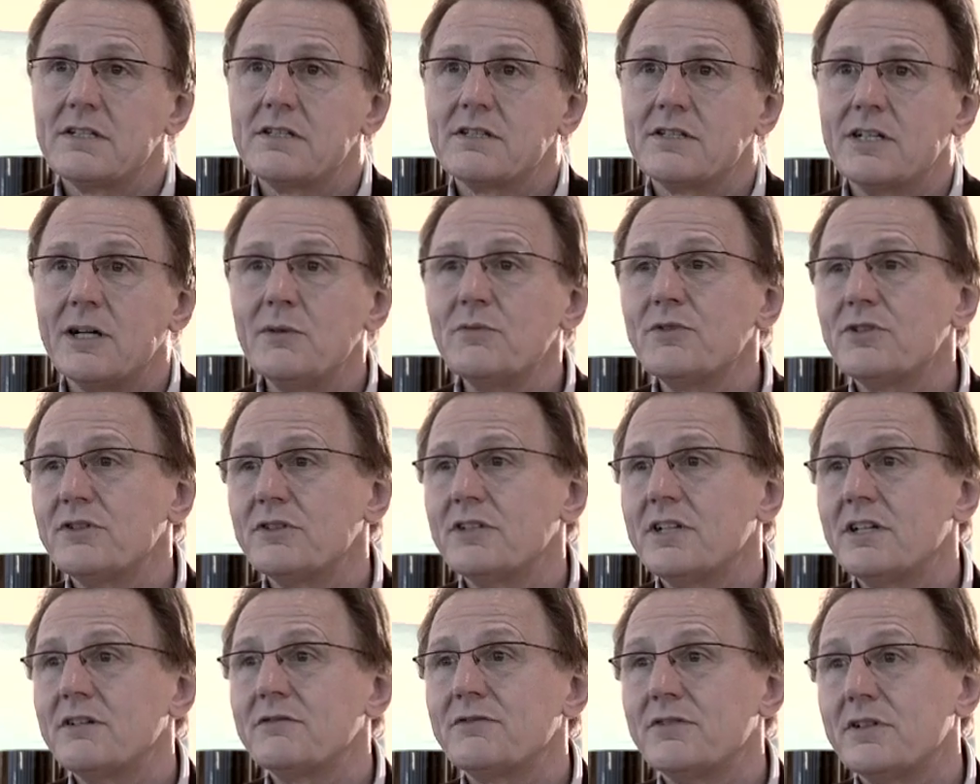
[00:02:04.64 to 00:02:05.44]
Some through
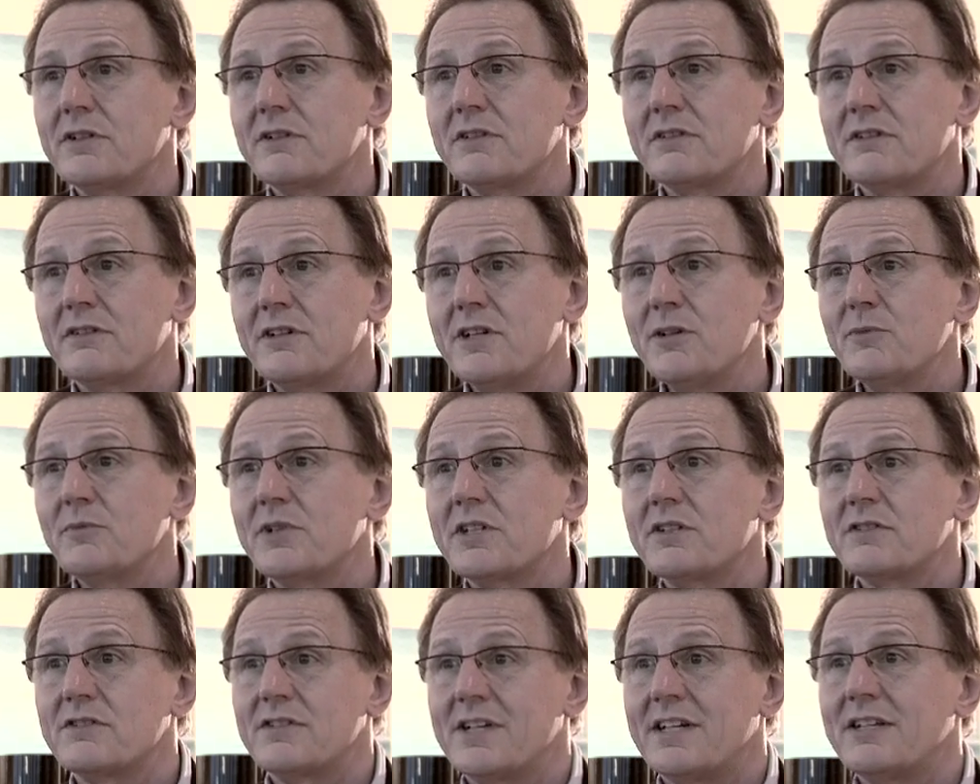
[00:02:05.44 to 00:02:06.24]
no fault of their own
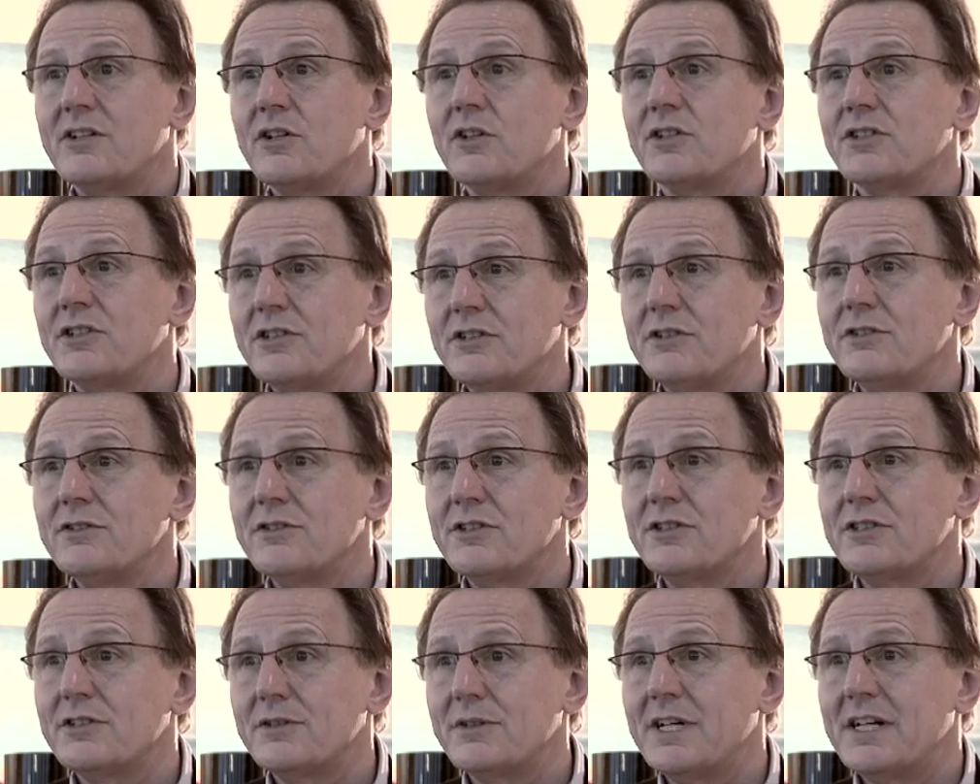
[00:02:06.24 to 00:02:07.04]
because they're not
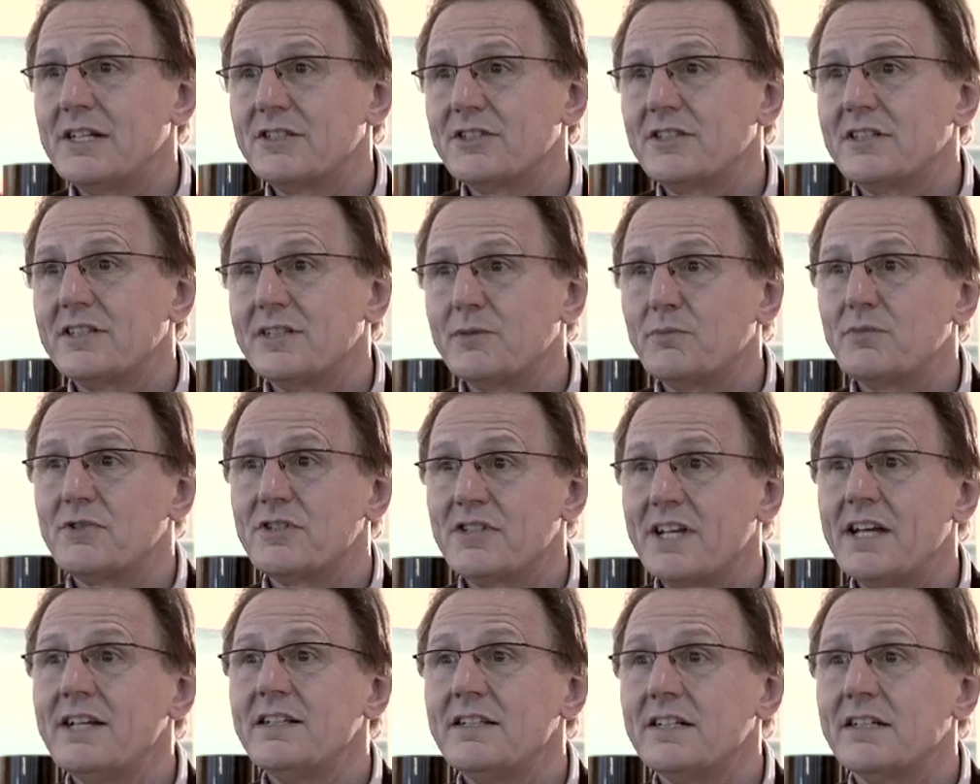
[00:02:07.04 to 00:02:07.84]
used to actually
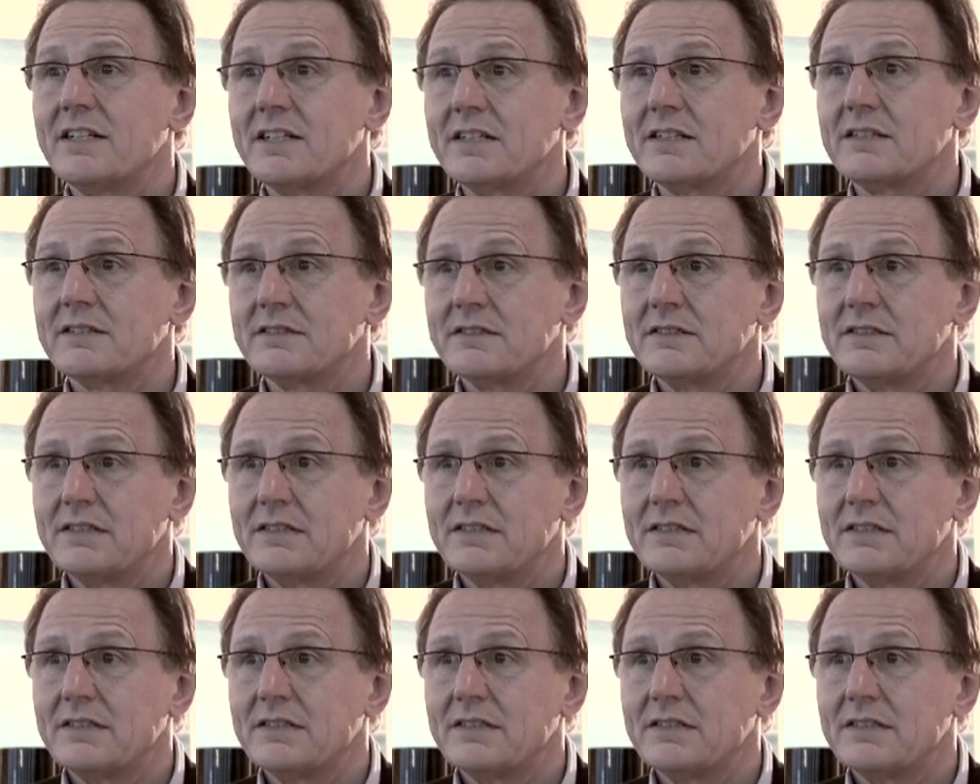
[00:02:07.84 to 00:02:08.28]
presenting.